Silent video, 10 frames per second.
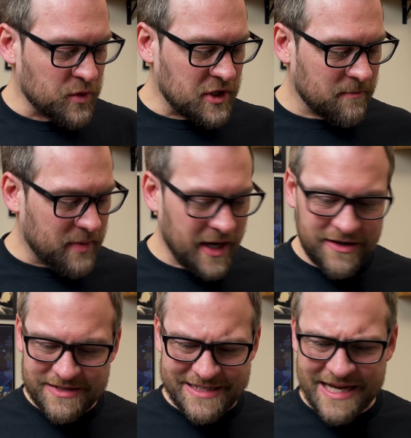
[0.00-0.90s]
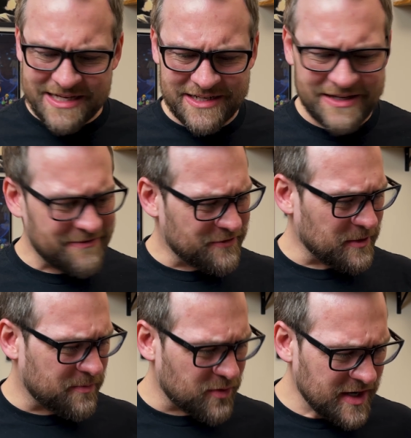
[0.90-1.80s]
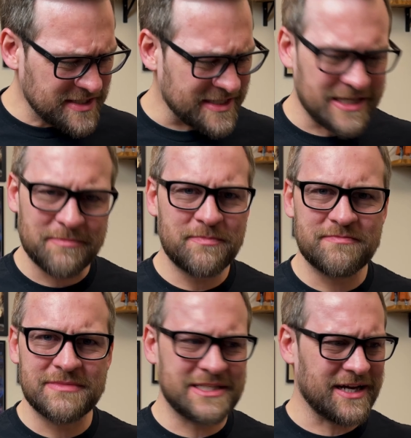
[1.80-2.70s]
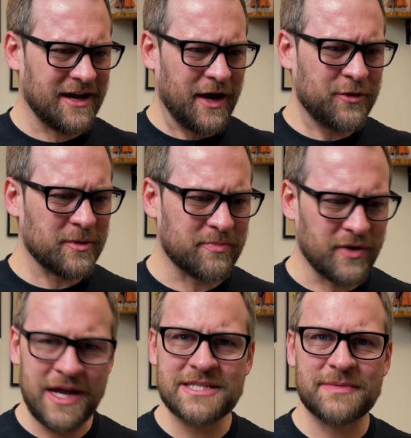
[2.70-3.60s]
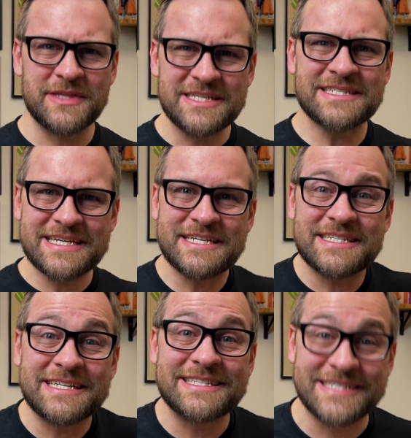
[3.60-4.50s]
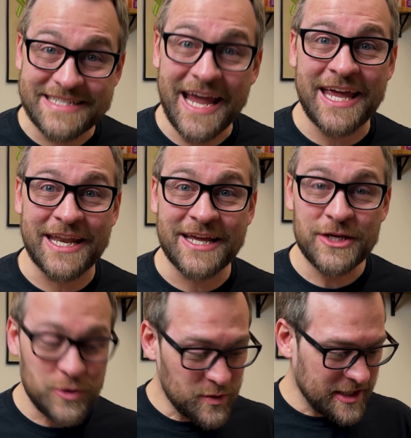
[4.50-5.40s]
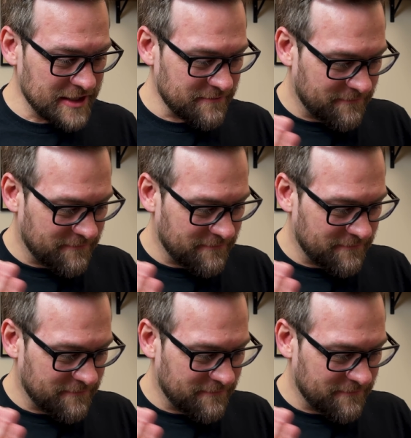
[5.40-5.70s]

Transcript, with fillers: but when you compare NECA for the pricing to other brands, I mean, this is insane. You get